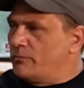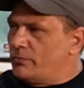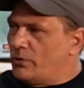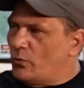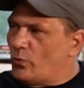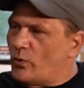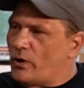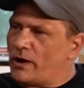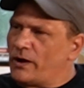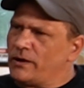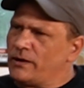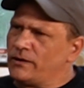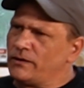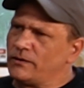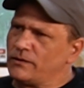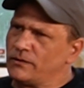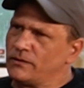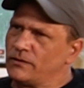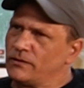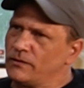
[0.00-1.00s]
But why
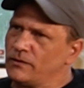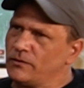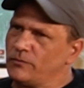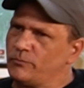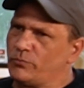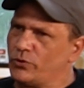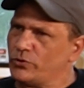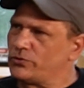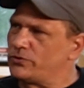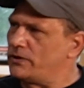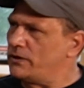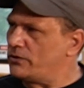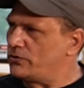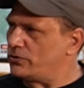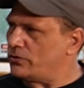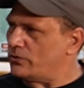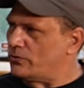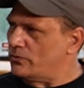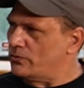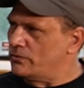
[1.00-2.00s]
push the
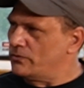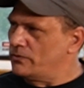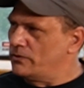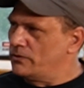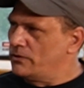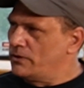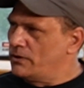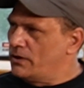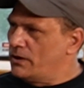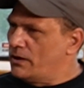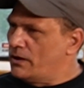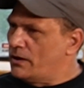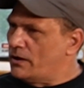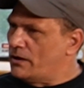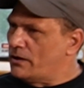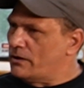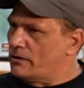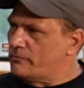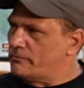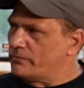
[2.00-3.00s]
issue?
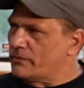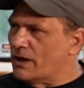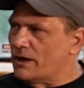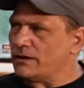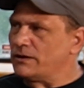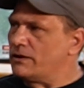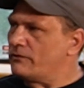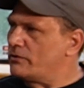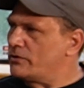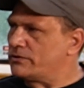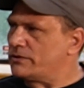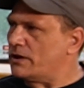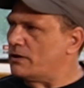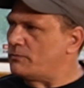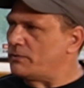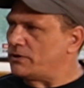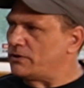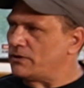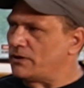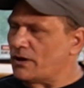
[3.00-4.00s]
I never say
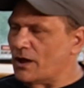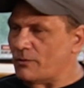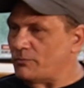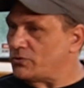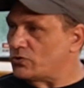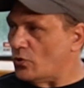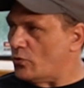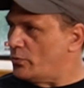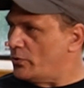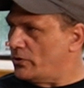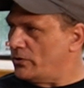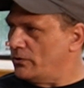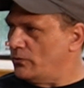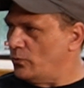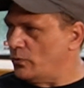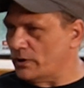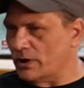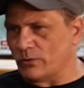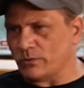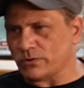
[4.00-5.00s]
I'm sober.
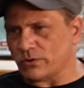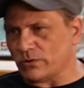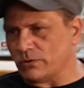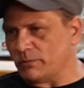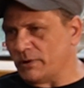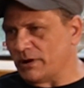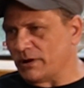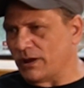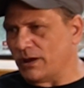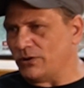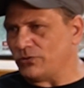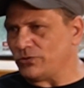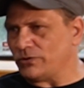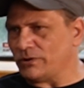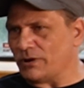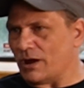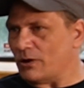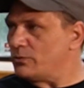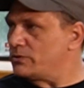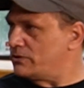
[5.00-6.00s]
When I was on the
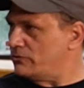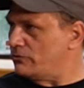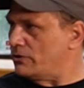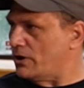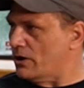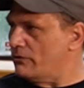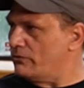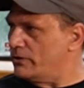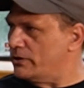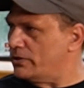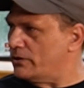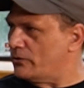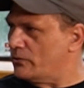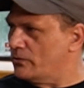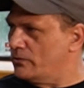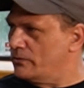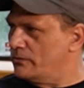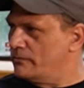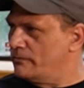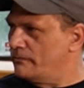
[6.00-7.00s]
medication, I was in recovery though.
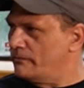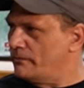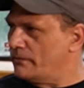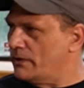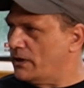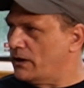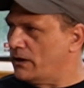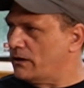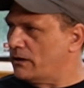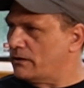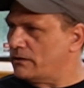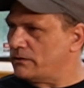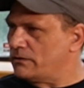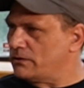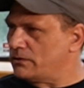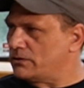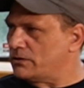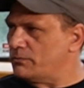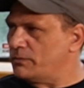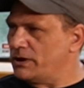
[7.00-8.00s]
And
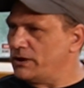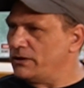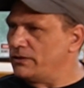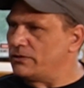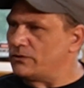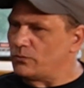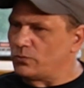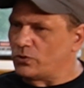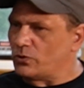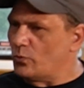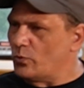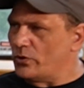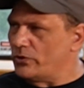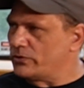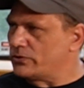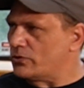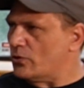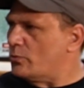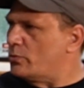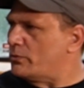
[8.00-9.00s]
to me, the word
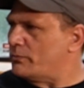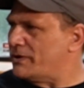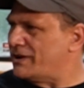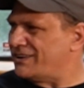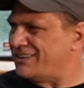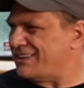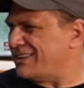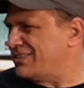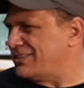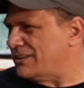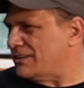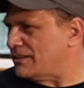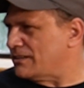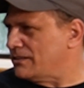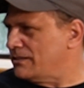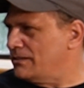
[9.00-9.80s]
sober meant nothing.